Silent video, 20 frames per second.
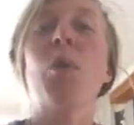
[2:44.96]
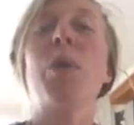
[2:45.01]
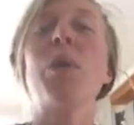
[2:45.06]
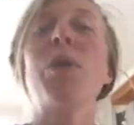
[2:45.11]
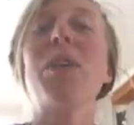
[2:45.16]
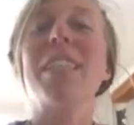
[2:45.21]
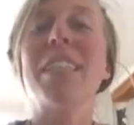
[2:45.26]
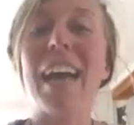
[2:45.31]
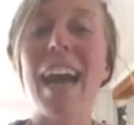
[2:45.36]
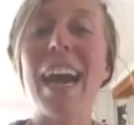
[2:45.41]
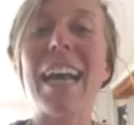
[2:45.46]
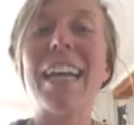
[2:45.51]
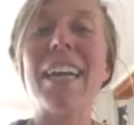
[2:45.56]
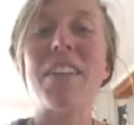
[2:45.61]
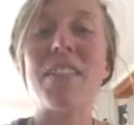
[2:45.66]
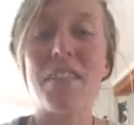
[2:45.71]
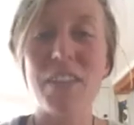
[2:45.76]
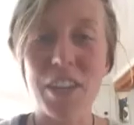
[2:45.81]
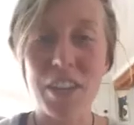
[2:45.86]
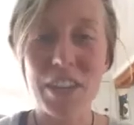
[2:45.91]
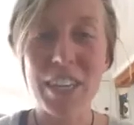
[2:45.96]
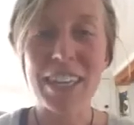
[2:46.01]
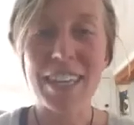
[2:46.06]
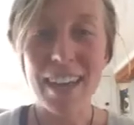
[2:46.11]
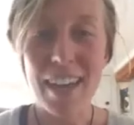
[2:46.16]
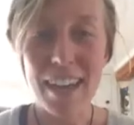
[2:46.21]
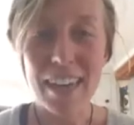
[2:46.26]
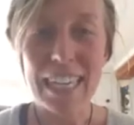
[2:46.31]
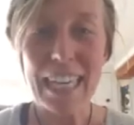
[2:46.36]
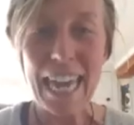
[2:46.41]
We were taught at a very
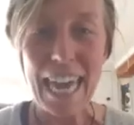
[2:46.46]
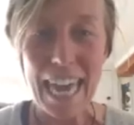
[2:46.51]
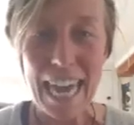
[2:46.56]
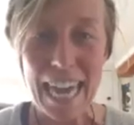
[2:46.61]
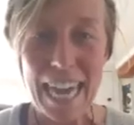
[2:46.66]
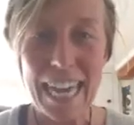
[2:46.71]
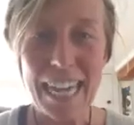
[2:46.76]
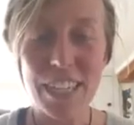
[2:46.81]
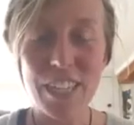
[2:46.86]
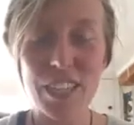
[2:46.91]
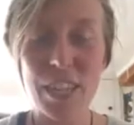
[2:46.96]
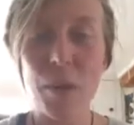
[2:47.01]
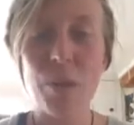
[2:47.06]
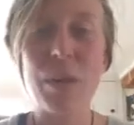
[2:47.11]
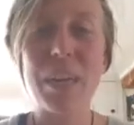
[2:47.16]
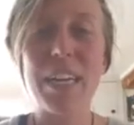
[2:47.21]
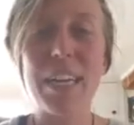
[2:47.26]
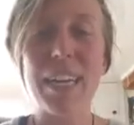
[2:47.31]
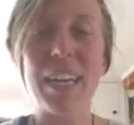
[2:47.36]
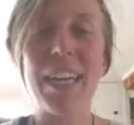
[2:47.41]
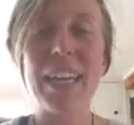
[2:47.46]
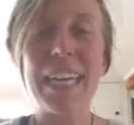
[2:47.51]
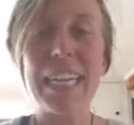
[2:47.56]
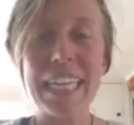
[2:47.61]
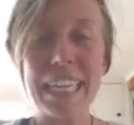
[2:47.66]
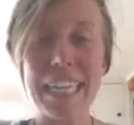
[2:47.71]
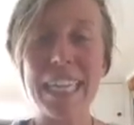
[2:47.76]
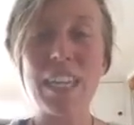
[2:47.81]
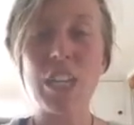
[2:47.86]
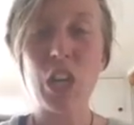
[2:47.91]
young age that we
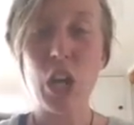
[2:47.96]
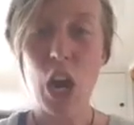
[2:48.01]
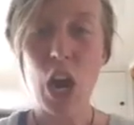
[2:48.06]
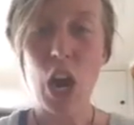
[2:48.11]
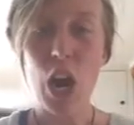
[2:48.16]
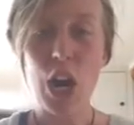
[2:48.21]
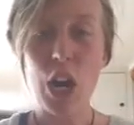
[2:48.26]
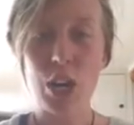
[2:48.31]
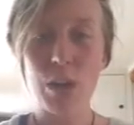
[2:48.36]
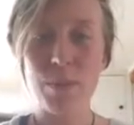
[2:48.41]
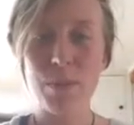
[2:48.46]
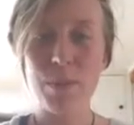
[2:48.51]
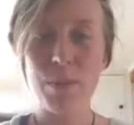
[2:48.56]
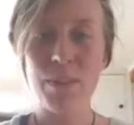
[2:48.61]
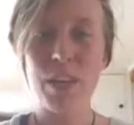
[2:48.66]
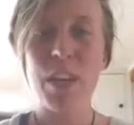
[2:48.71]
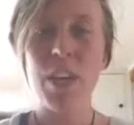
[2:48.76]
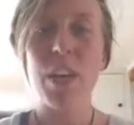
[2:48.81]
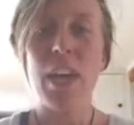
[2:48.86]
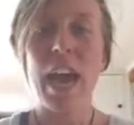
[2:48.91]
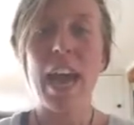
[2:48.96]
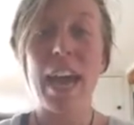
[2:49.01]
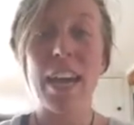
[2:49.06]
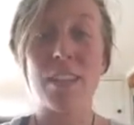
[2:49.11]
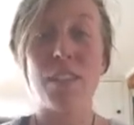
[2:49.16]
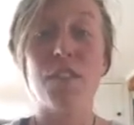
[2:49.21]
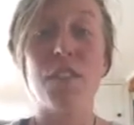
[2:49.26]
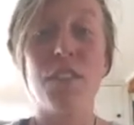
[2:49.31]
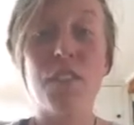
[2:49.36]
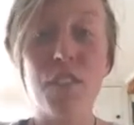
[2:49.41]
need carbs
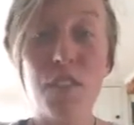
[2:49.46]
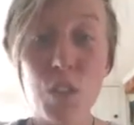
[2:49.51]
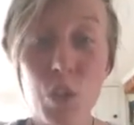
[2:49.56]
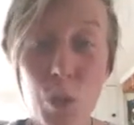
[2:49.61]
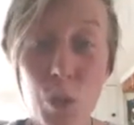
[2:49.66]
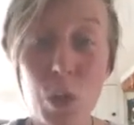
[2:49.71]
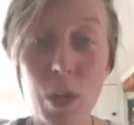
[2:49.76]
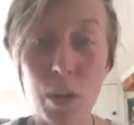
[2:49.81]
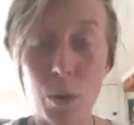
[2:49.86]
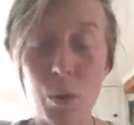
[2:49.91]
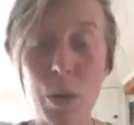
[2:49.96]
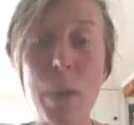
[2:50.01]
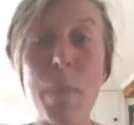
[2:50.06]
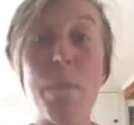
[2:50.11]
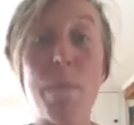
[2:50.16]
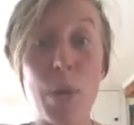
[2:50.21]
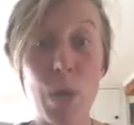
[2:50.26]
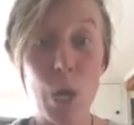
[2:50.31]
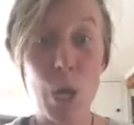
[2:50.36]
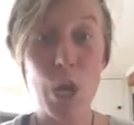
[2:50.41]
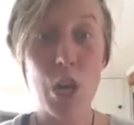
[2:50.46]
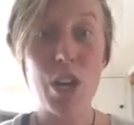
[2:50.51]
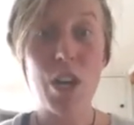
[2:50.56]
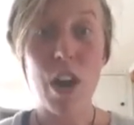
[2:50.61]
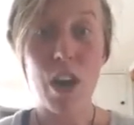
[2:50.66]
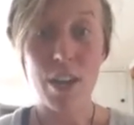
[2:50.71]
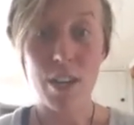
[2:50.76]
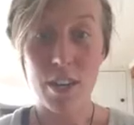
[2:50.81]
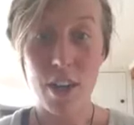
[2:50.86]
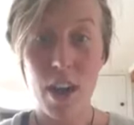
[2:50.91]
as fuel. We burn
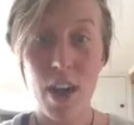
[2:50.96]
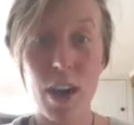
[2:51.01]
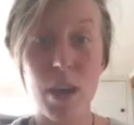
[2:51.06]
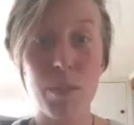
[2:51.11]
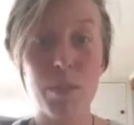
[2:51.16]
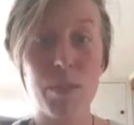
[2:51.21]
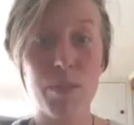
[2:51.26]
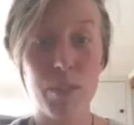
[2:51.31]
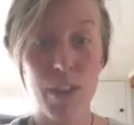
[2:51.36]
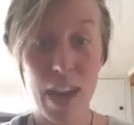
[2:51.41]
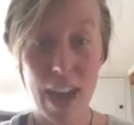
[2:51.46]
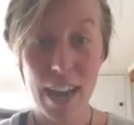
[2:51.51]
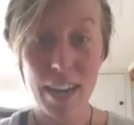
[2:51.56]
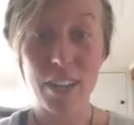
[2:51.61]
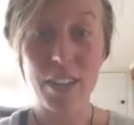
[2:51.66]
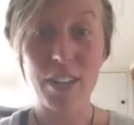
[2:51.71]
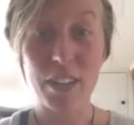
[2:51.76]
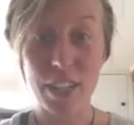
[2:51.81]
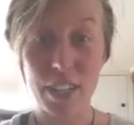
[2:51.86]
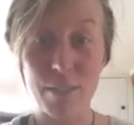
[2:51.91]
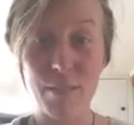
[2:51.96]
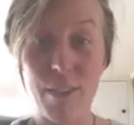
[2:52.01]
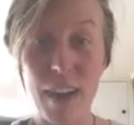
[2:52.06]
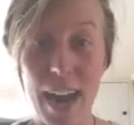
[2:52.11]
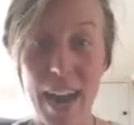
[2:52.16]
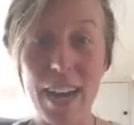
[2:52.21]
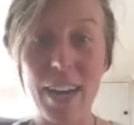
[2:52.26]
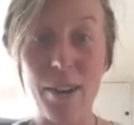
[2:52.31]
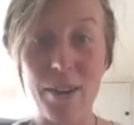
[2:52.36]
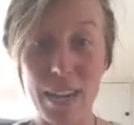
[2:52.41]
our carbs for energy,
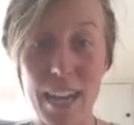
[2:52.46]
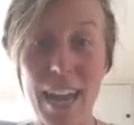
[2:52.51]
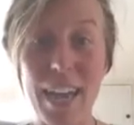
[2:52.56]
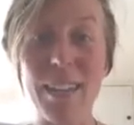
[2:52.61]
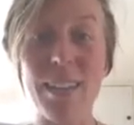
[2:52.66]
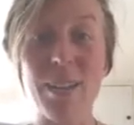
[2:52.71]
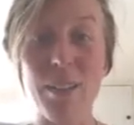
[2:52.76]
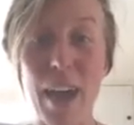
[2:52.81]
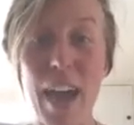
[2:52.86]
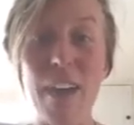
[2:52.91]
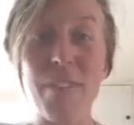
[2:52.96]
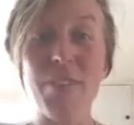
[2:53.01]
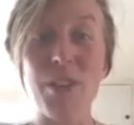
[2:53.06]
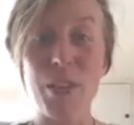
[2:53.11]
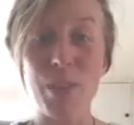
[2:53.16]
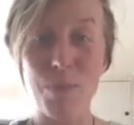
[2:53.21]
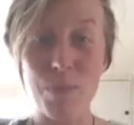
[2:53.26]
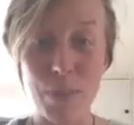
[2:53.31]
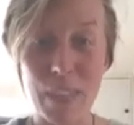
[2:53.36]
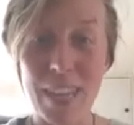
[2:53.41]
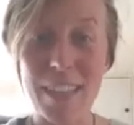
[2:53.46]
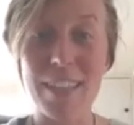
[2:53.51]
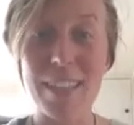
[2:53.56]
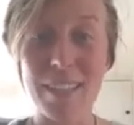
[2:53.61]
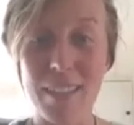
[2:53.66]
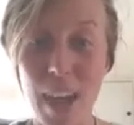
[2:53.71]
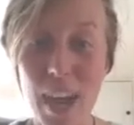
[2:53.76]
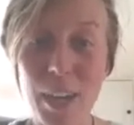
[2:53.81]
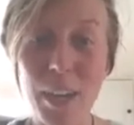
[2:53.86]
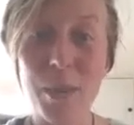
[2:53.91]
right? Okay, so after you play the
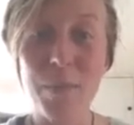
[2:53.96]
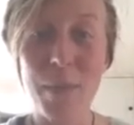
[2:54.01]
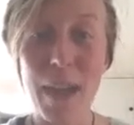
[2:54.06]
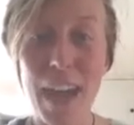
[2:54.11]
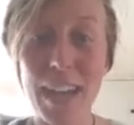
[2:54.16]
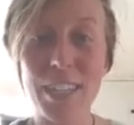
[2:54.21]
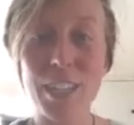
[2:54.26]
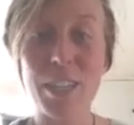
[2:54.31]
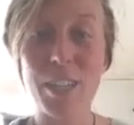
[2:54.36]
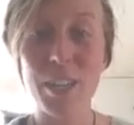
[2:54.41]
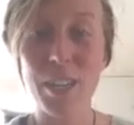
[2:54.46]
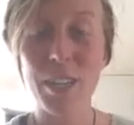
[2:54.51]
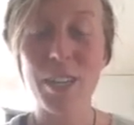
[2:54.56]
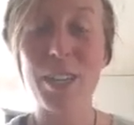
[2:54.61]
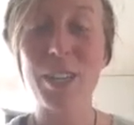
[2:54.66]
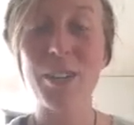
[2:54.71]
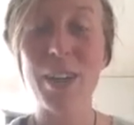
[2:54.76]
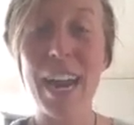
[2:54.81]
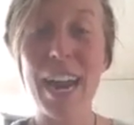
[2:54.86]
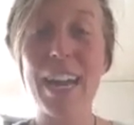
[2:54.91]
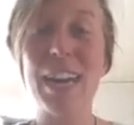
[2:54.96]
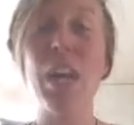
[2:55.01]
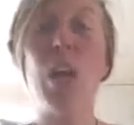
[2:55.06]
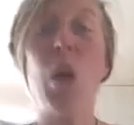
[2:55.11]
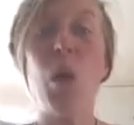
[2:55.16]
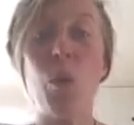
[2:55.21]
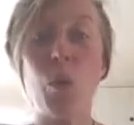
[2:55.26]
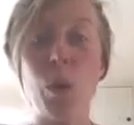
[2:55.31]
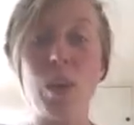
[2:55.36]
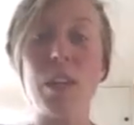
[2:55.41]
soccer match in 3rd grade,
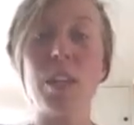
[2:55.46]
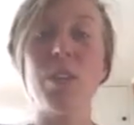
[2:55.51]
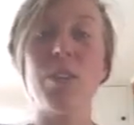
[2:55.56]
what do?